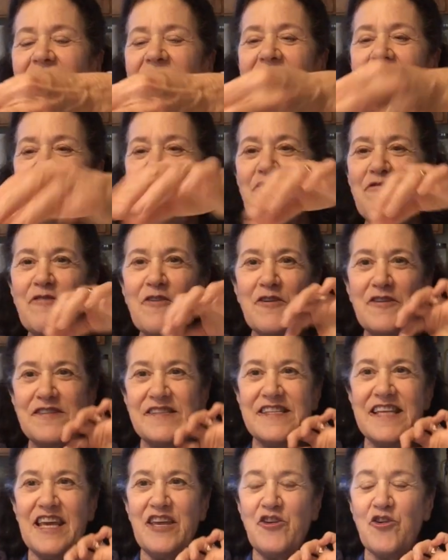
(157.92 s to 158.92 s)
And the first
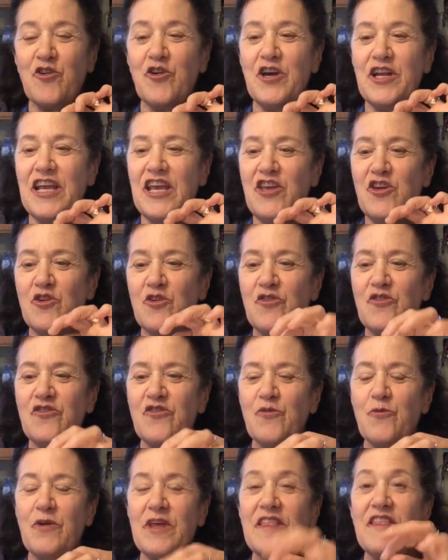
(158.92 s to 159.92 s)
thing you're going to
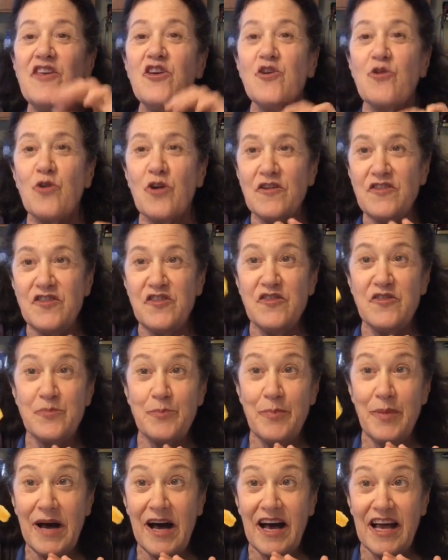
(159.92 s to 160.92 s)
use with your
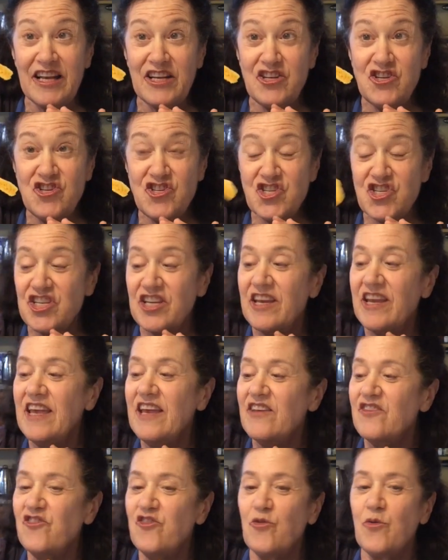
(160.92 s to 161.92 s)
sponge
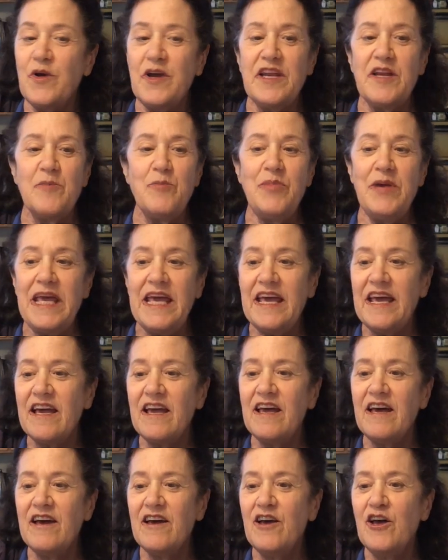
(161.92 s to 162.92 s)
is you're going to
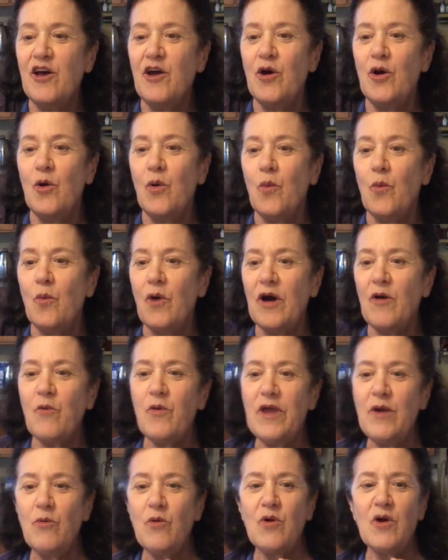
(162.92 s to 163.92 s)
pick what
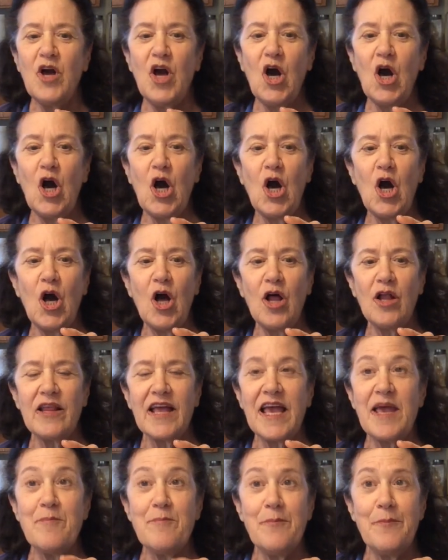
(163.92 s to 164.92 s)
we will call
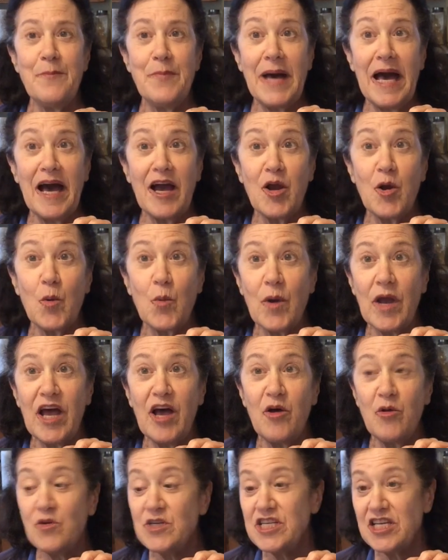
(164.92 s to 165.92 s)
a
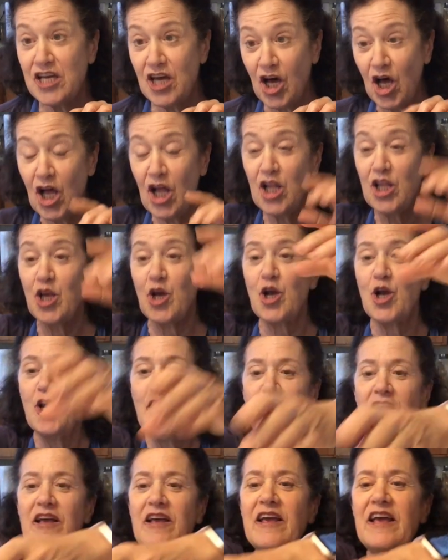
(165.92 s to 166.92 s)
background color.
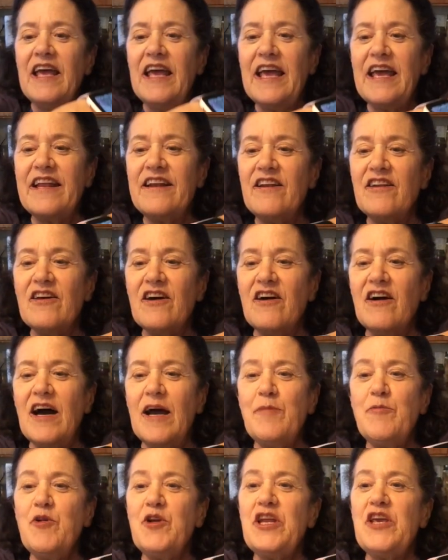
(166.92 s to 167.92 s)
And
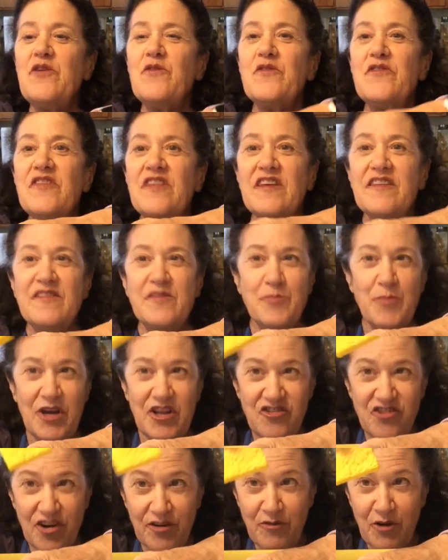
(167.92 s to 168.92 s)
I'm going to use this
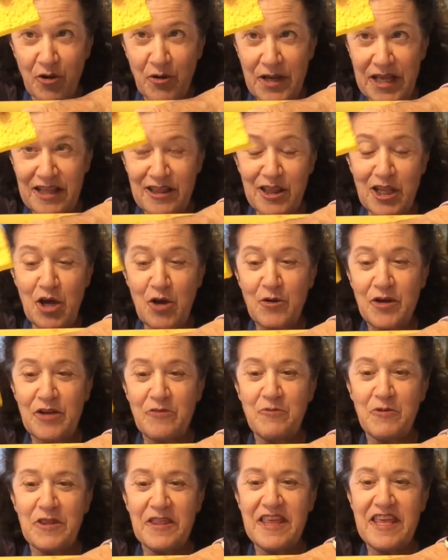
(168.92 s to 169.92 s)
sponge I've already
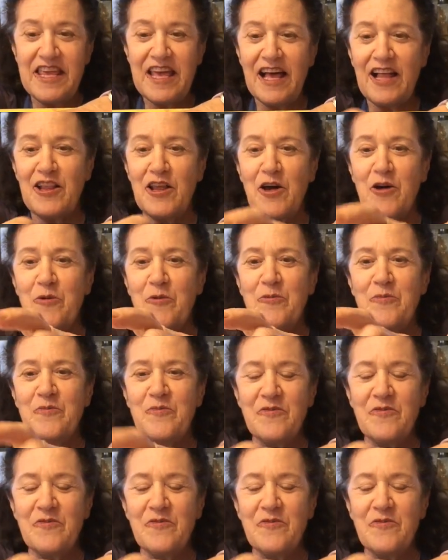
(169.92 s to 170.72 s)
loaded with yellow.